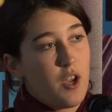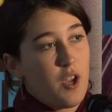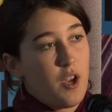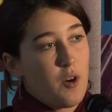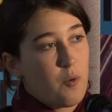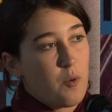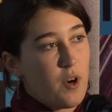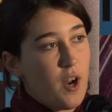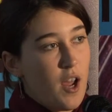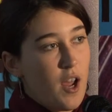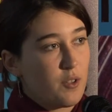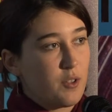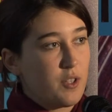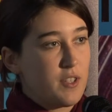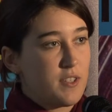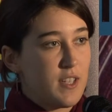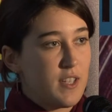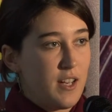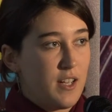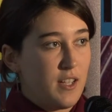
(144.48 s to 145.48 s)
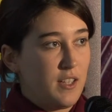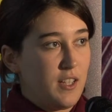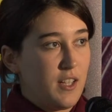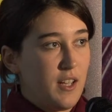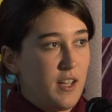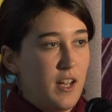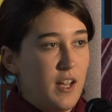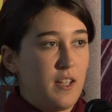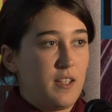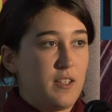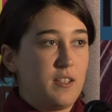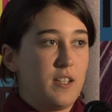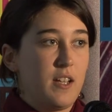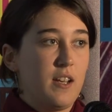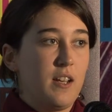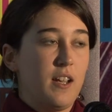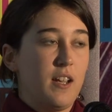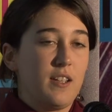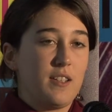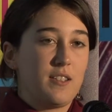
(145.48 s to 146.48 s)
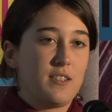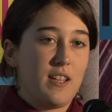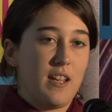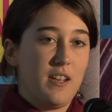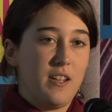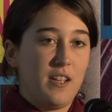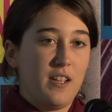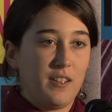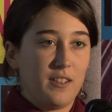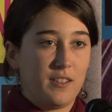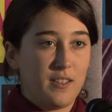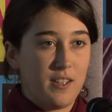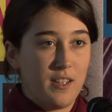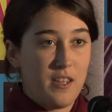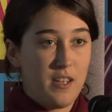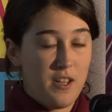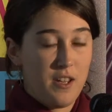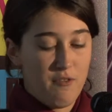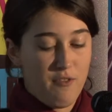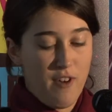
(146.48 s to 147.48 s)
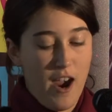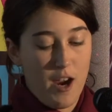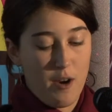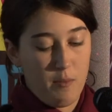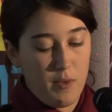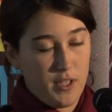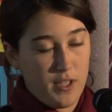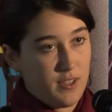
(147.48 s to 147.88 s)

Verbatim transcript: we're not only sending DNA, DNA is sending the environment